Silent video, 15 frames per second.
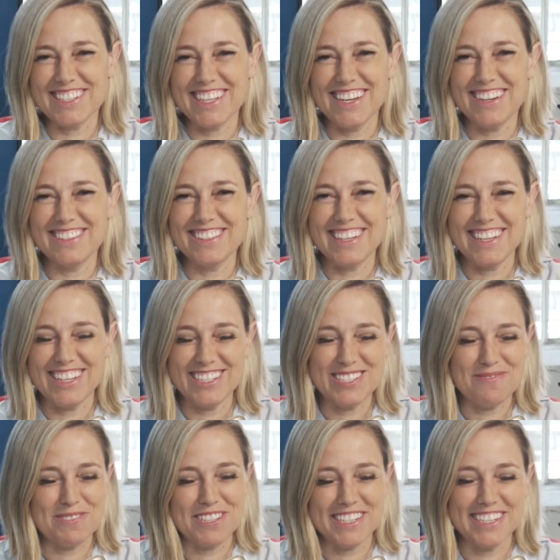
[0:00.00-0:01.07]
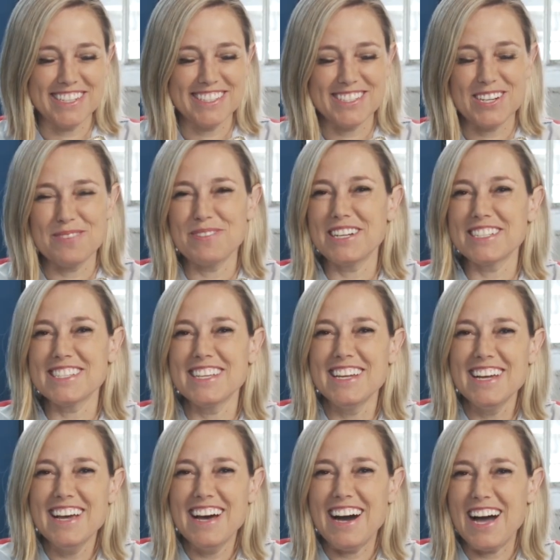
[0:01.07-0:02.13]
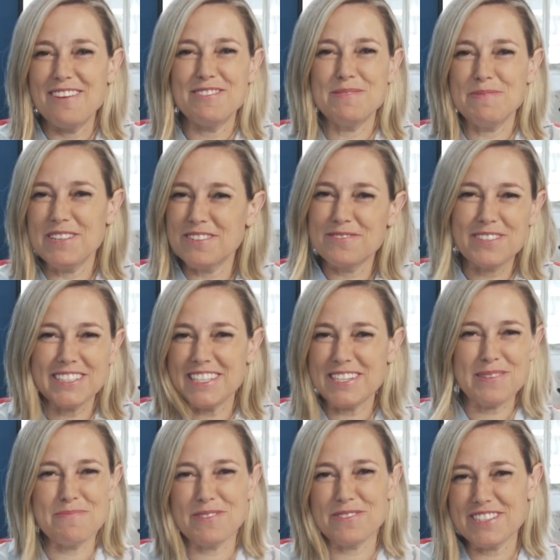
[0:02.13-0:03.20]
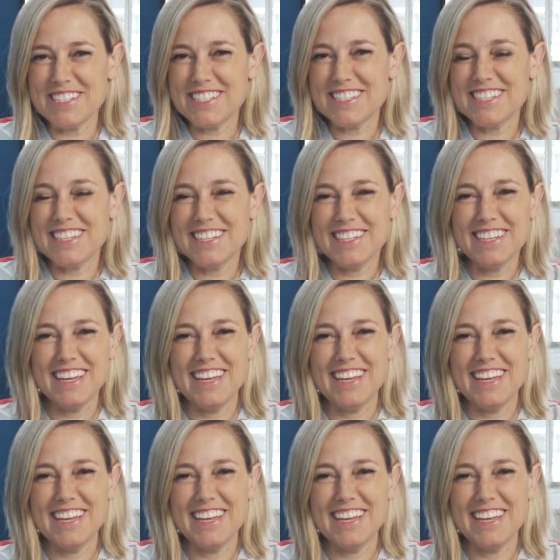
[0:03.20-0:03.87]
out and I ended up working at Starbucks. I would be a really good barista, and